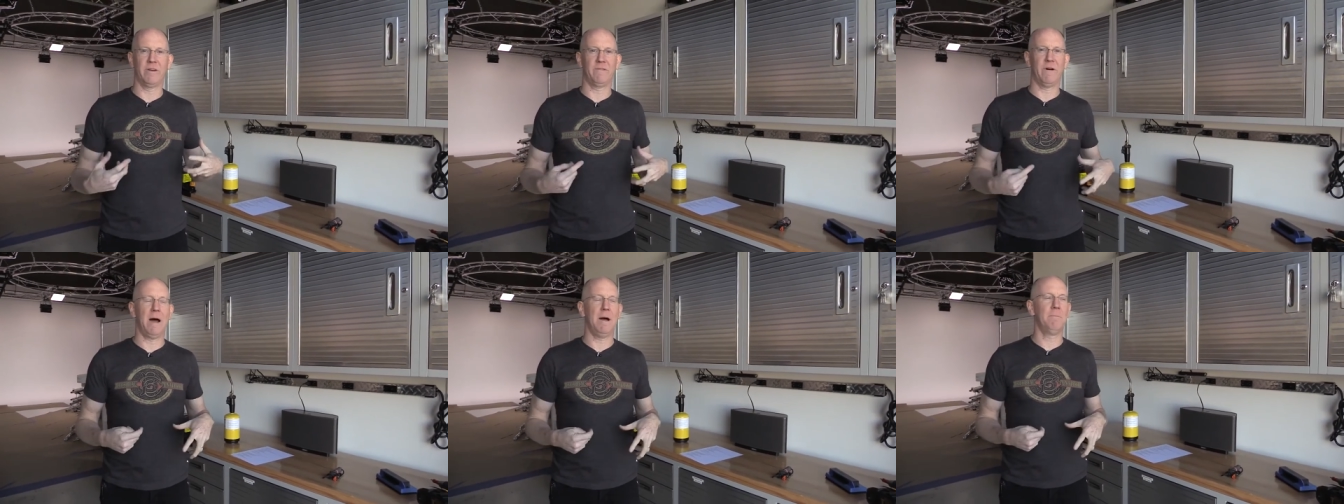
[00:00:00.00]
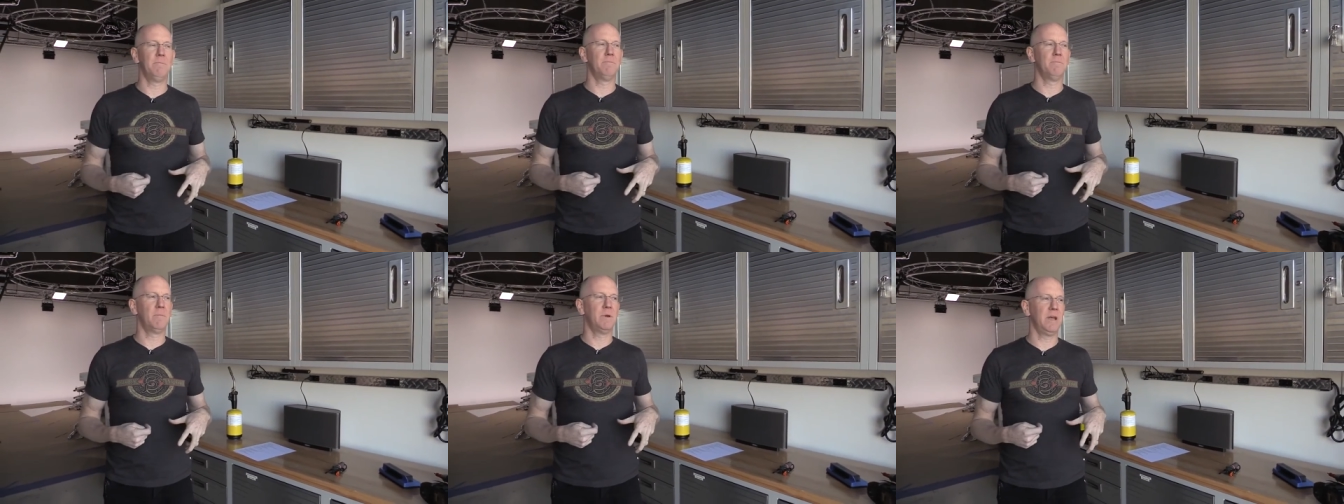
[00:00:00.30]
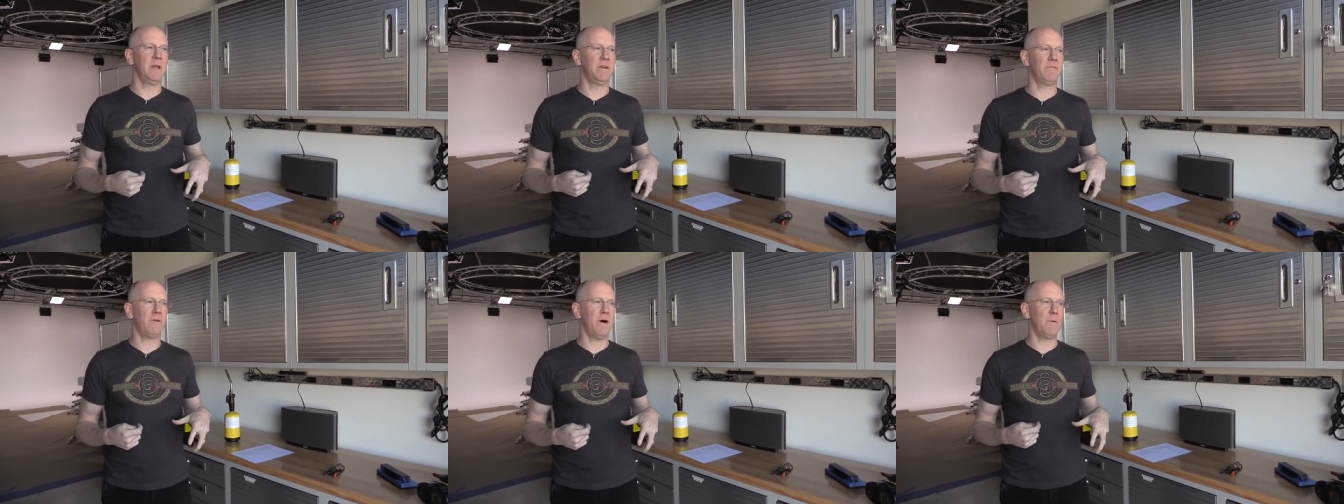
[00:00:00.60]
If I'm
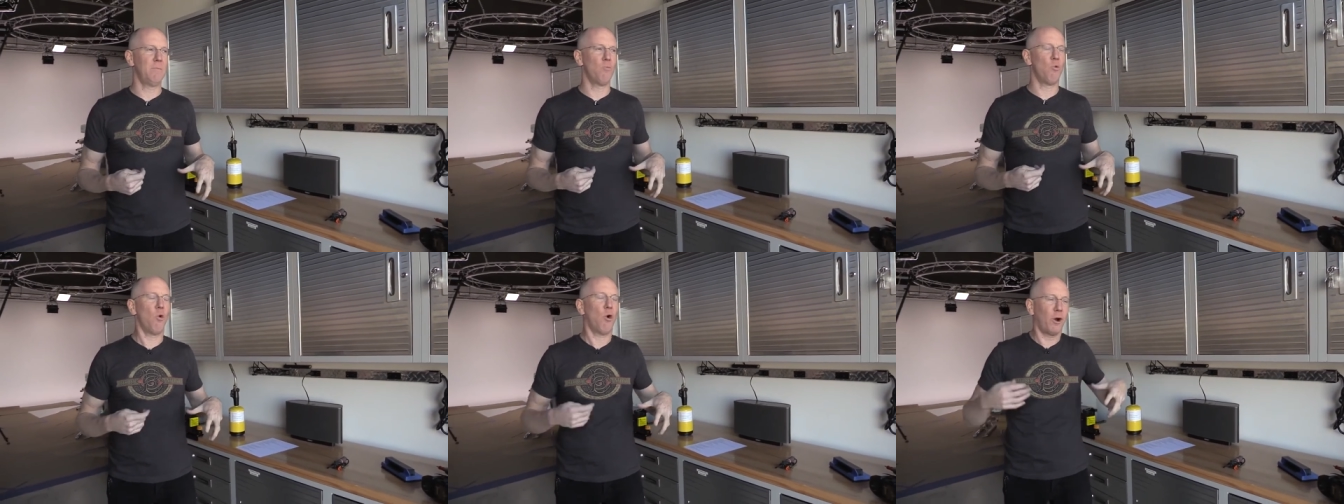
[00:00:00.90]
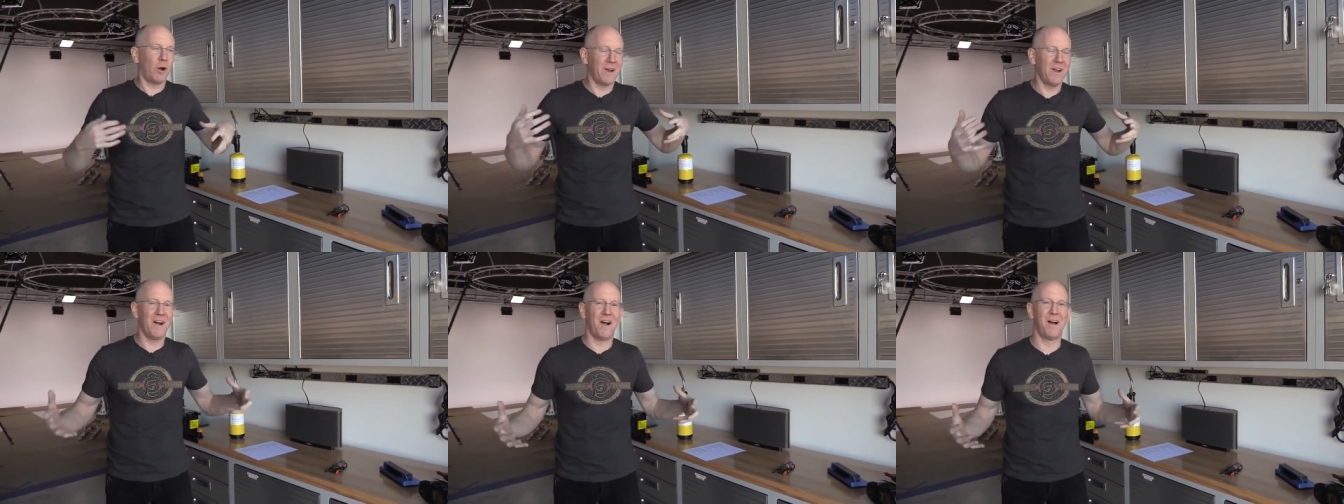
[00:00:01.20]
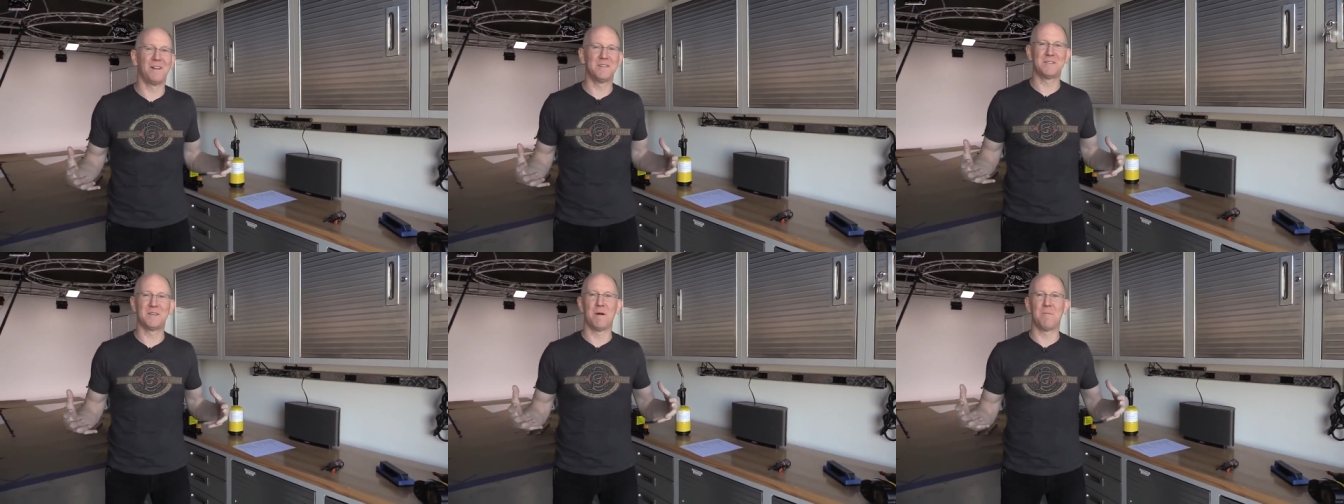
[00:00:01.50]
working
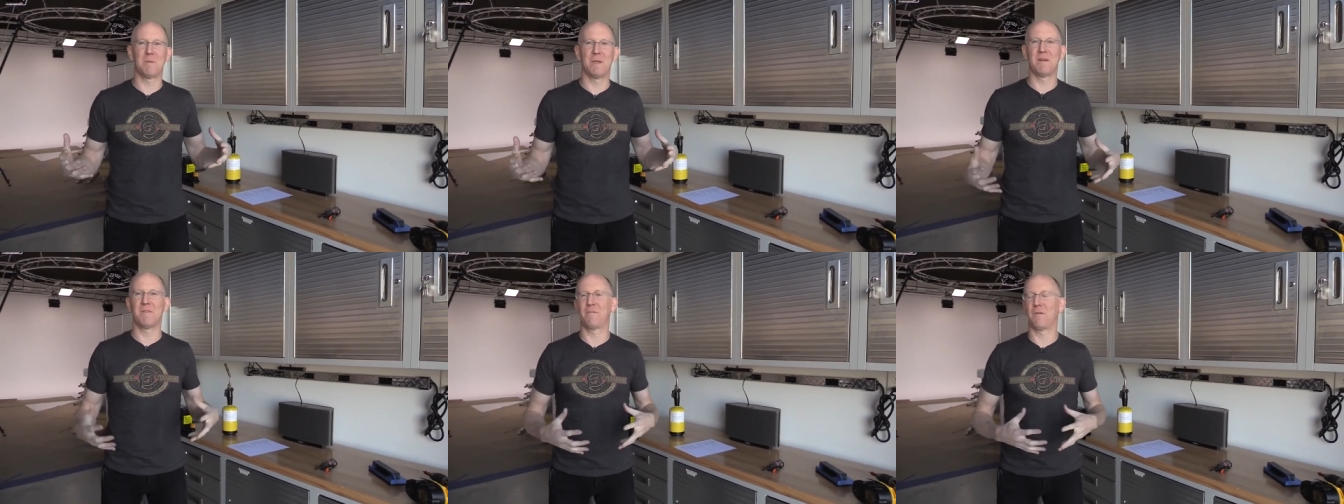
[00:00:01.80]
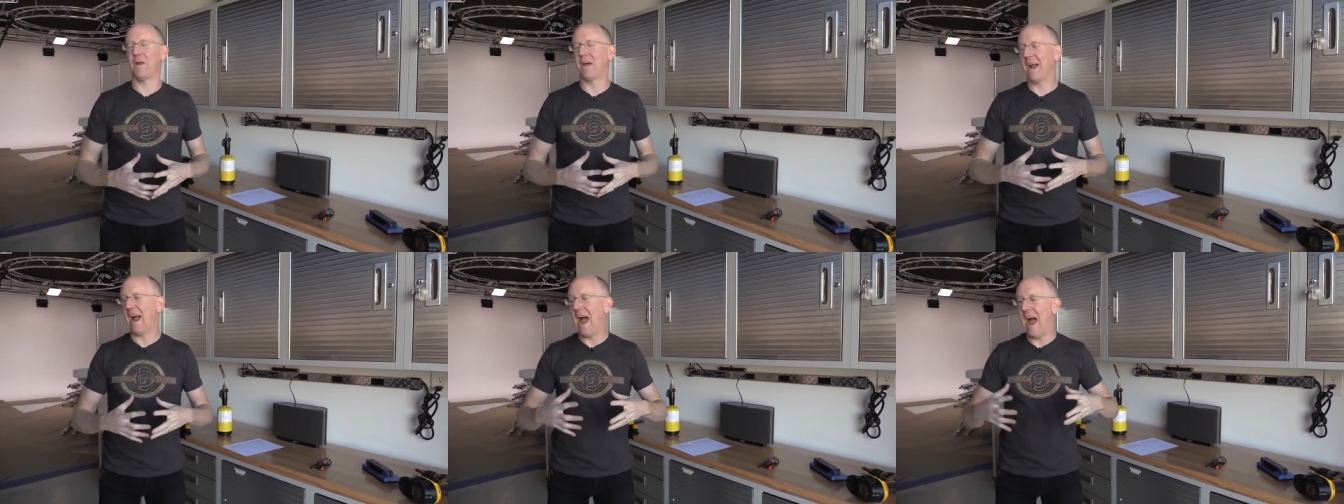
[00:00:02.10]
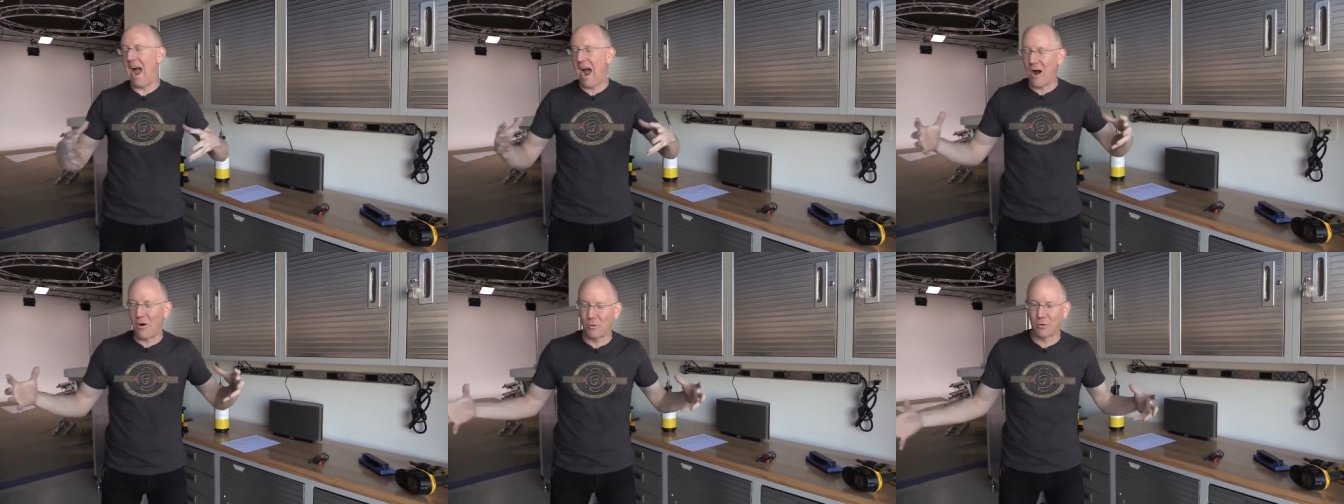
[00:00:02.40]
on something for like
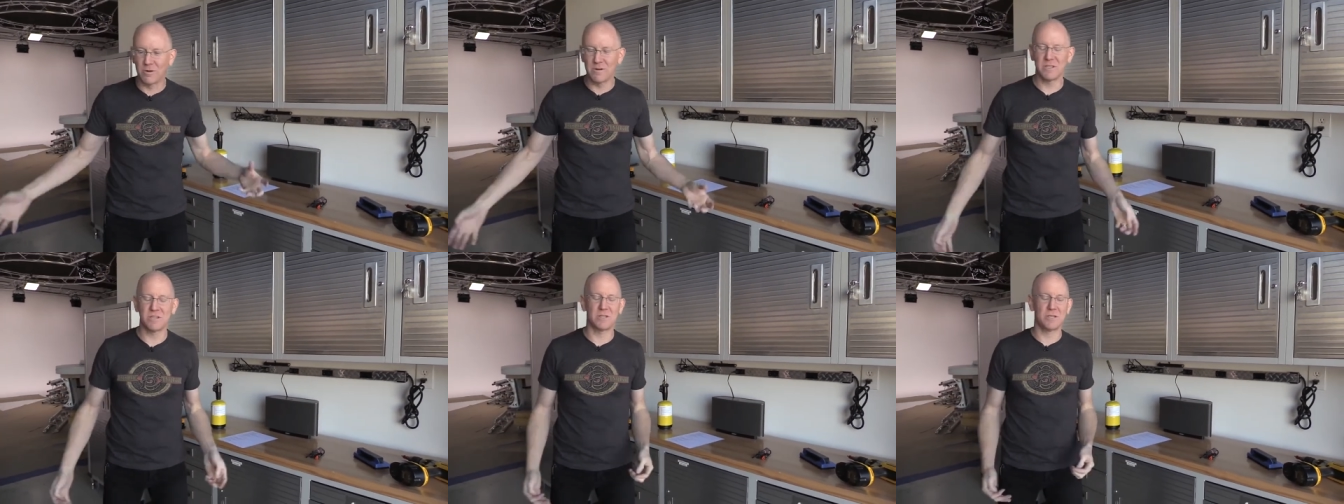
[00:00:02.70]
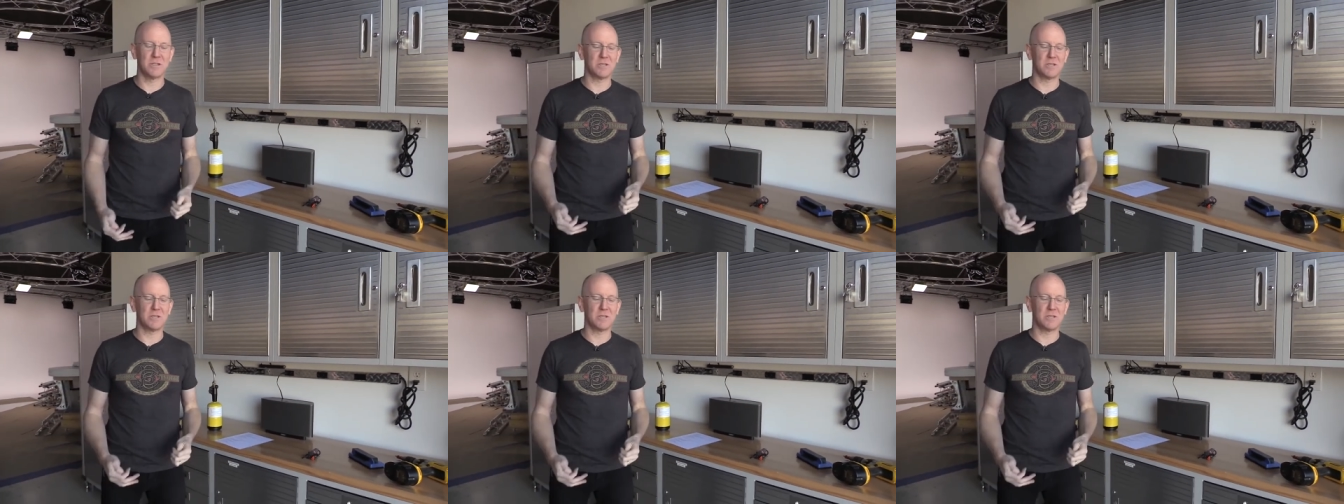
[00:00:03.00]
hours,